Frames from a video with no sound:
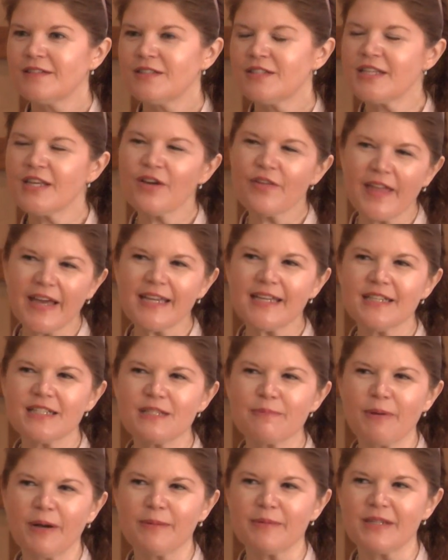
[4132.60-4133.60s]
See how that
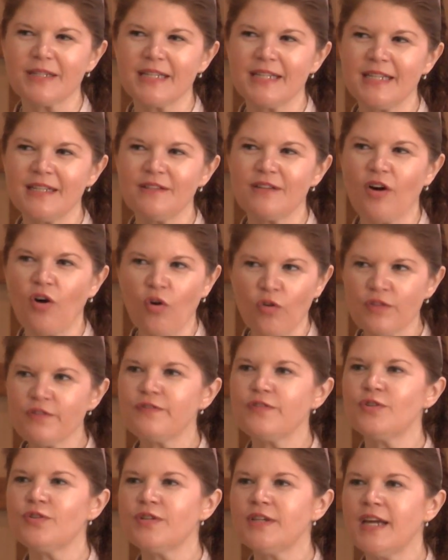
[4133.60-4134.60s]
kid's probably going to eat all
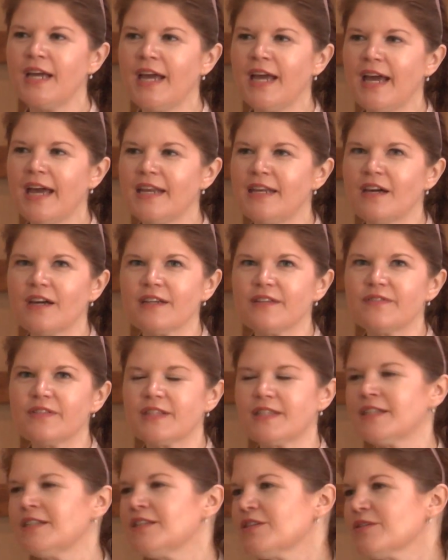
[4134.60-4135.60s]
the food and not
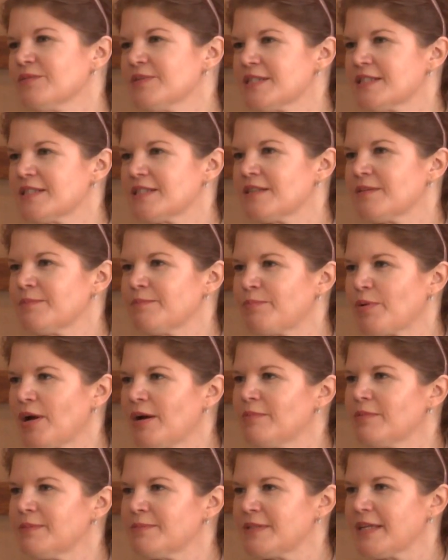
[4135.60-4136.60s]
even think there was some
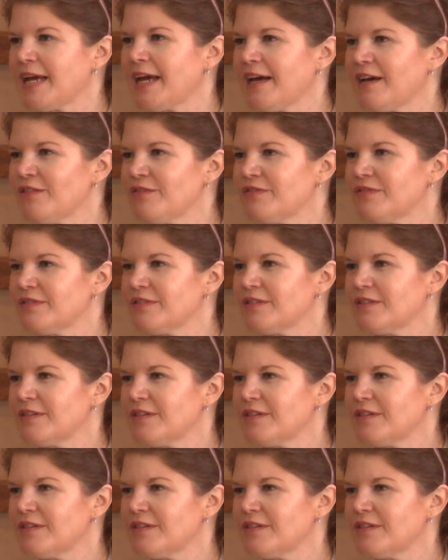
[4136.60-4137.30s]
problem to have?